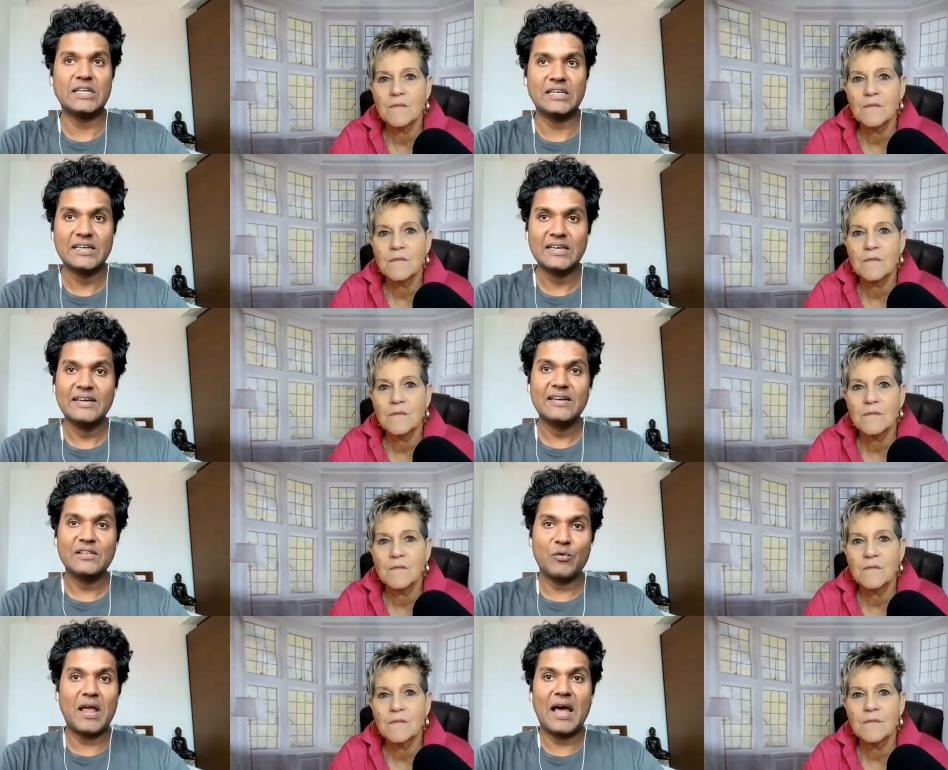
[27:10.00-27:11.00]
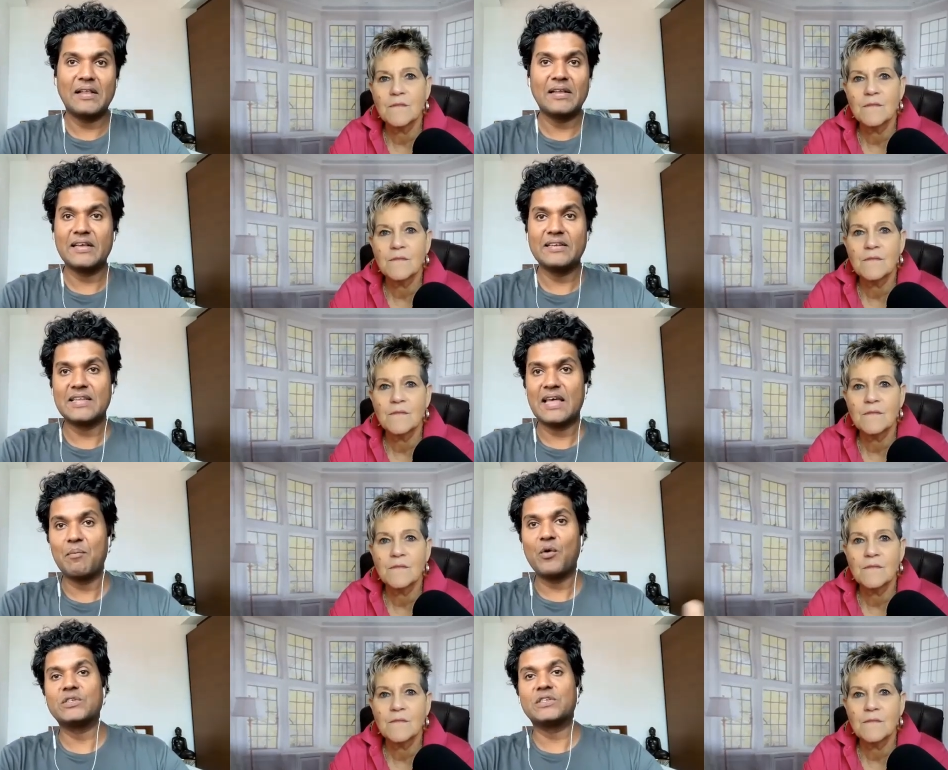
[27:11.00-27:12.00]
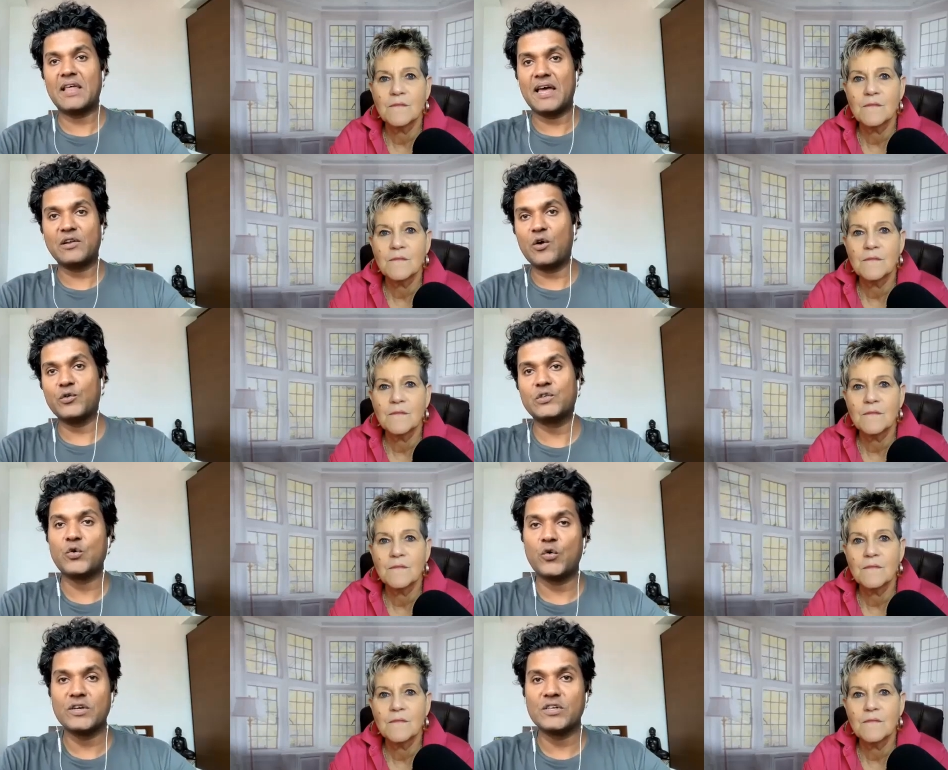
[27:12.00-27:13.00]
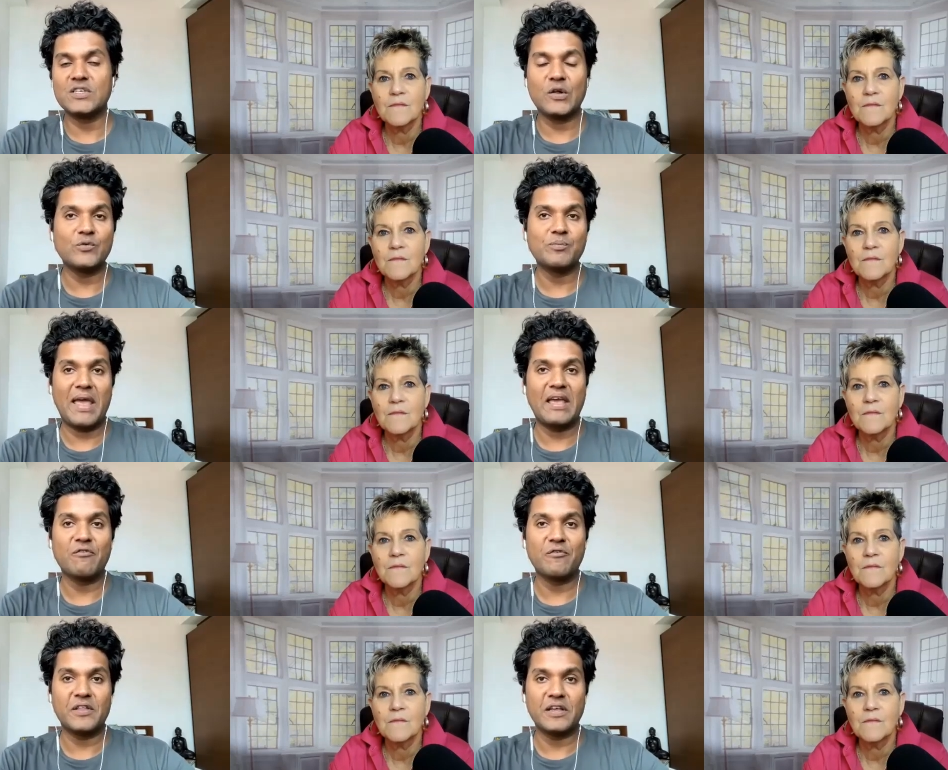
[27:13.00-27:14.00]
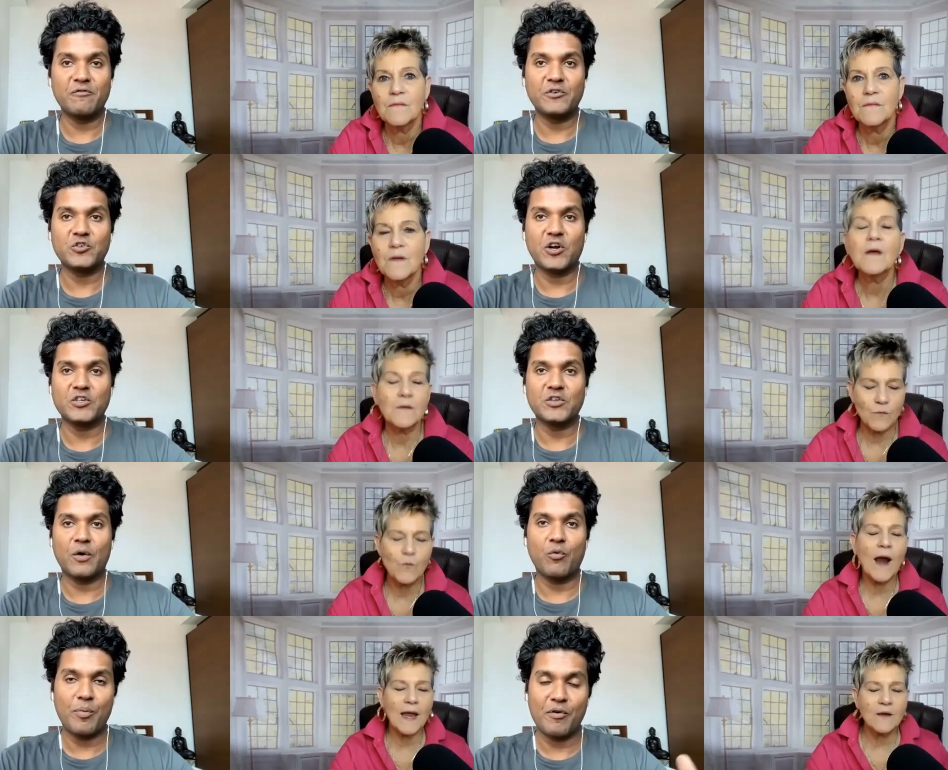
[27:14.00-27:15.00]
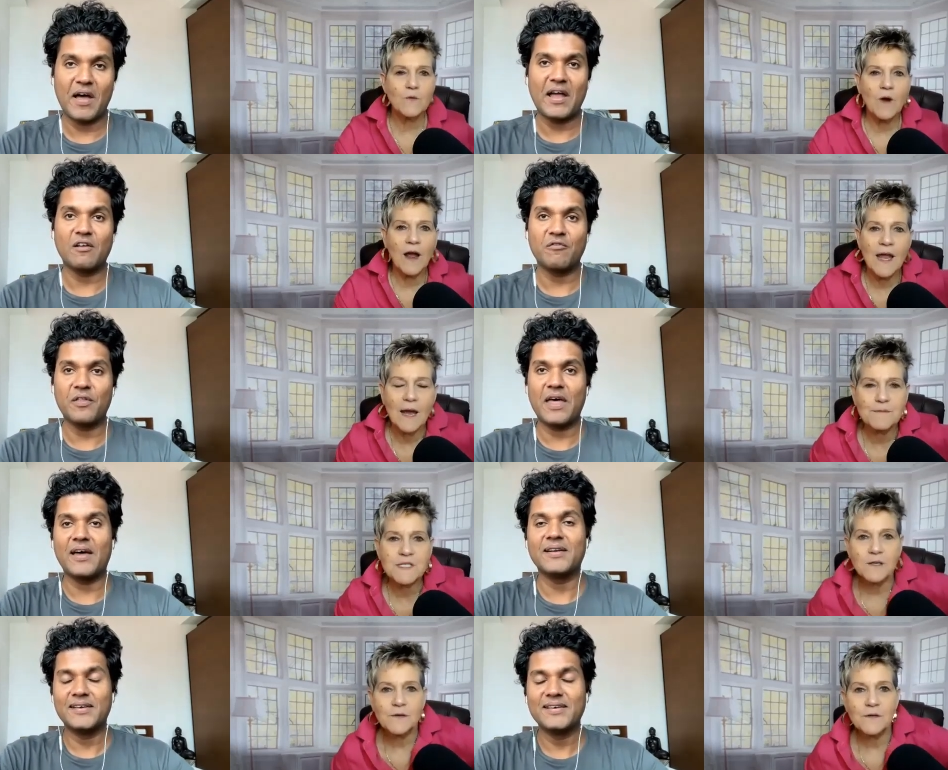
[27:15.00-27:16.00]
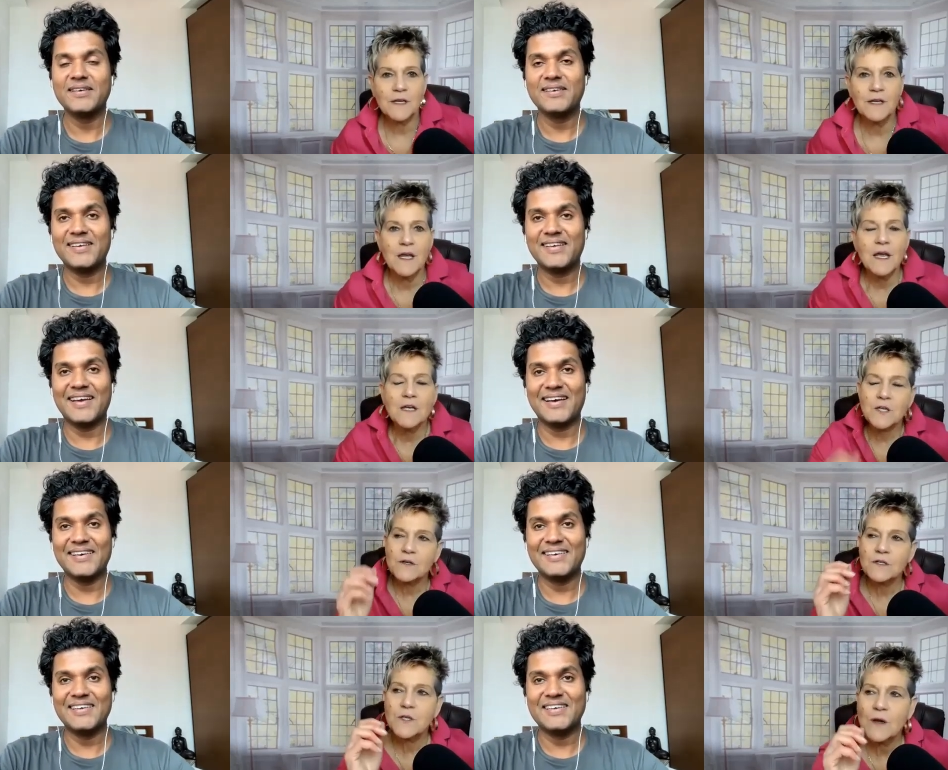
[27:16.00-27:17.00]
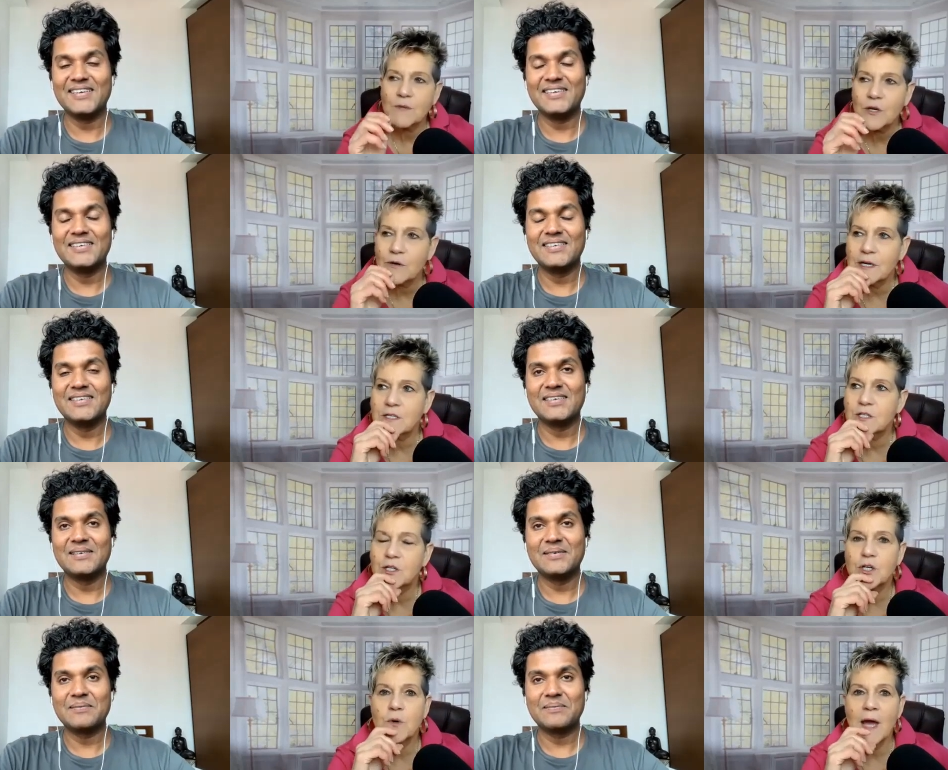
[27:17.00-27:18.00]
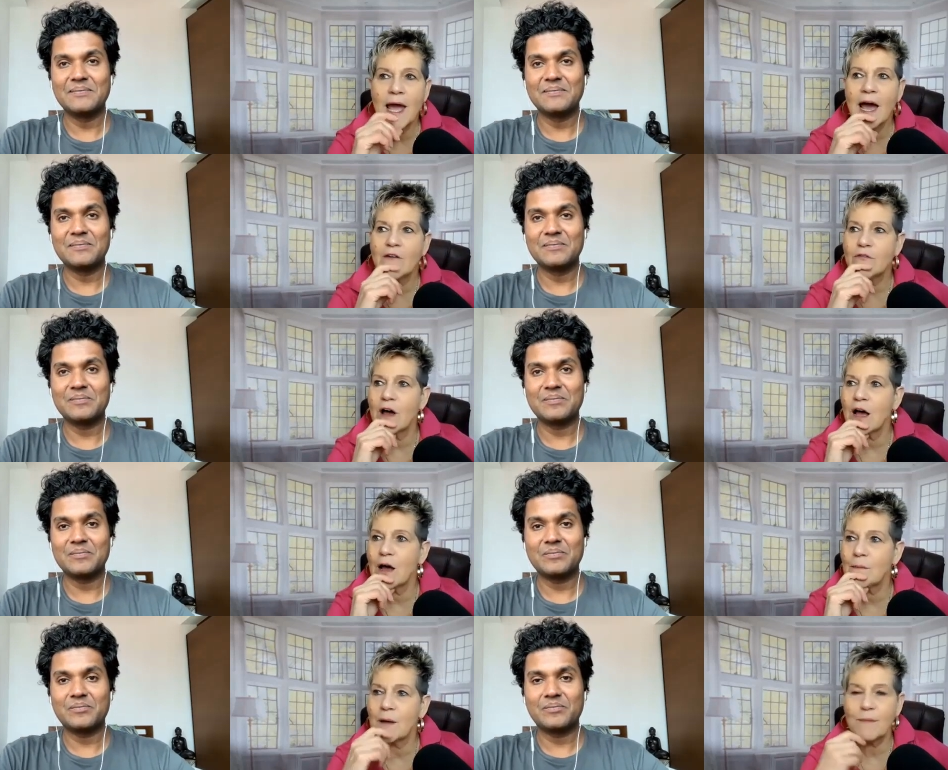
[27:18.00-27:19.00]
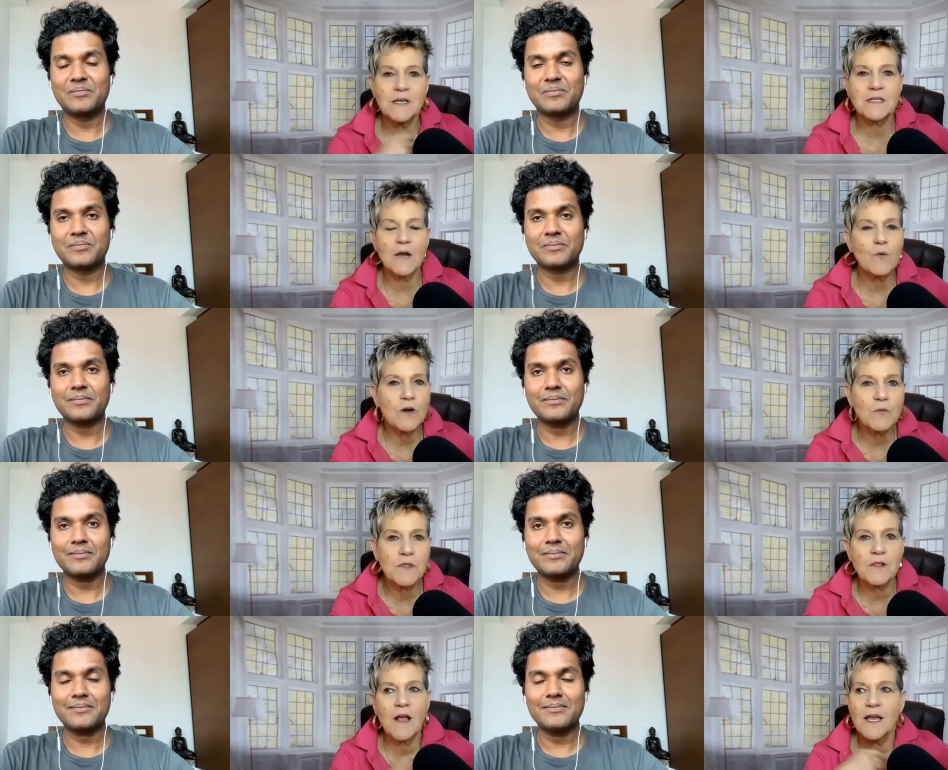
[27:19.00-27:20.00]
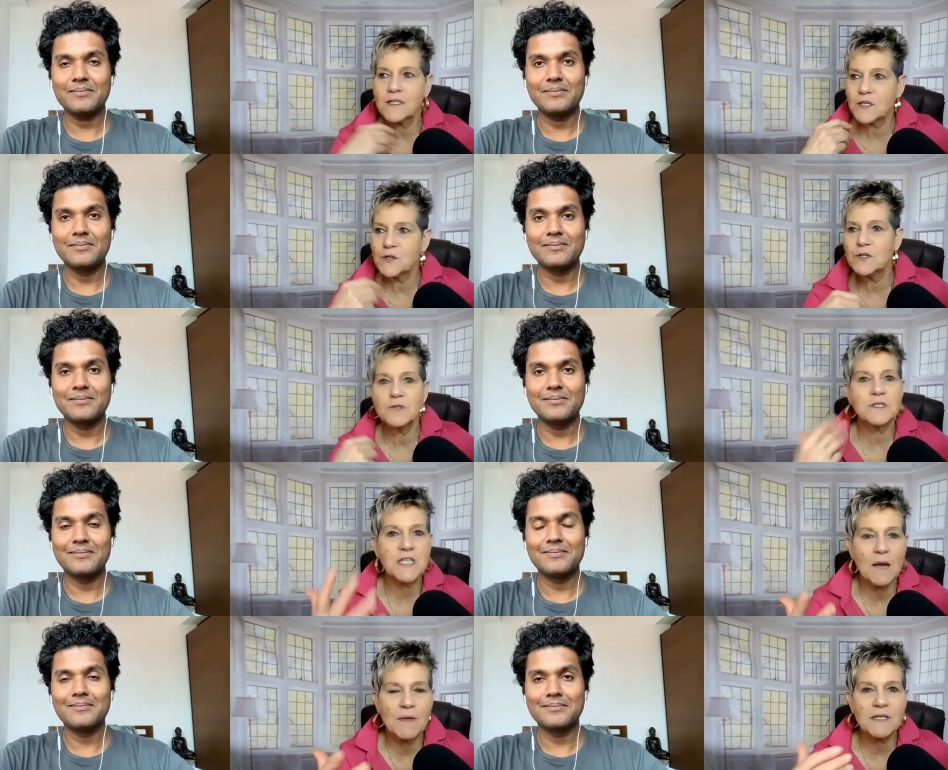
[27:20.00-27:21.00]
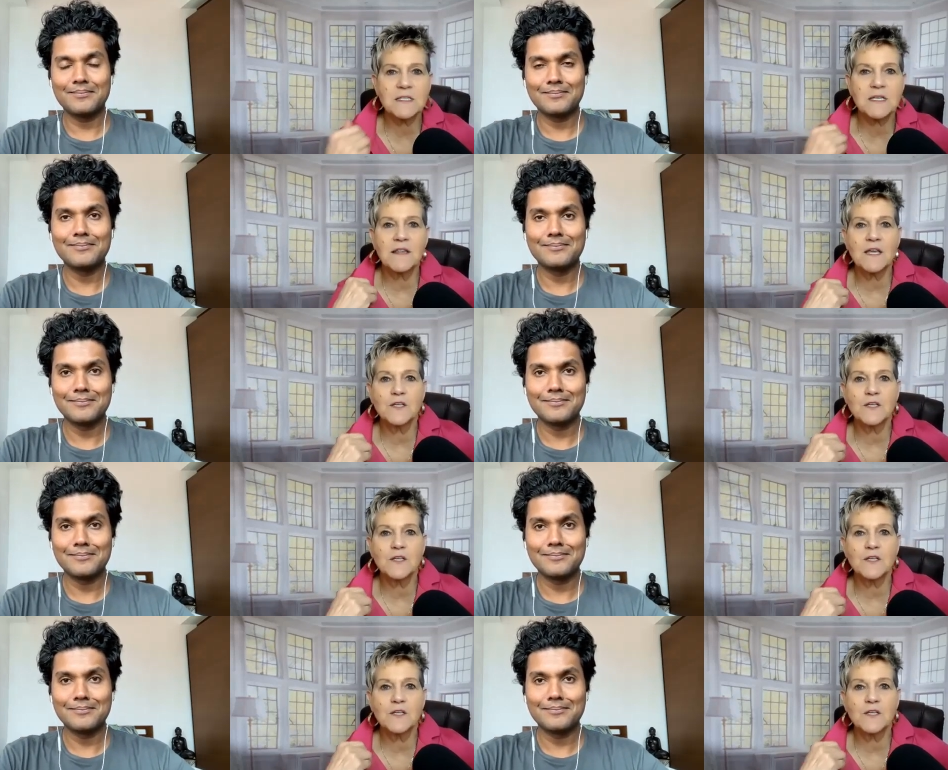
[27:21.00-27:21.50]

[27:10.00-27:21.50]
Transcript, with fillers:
Speaker 1: And the reality is that most of that goes towards, you know, paying for the infrastructure that we're right, providing. Right,
Speaker 2: absolutely. Yeah. So, so I'm curious, do you have, um, because I work with clients who do summits and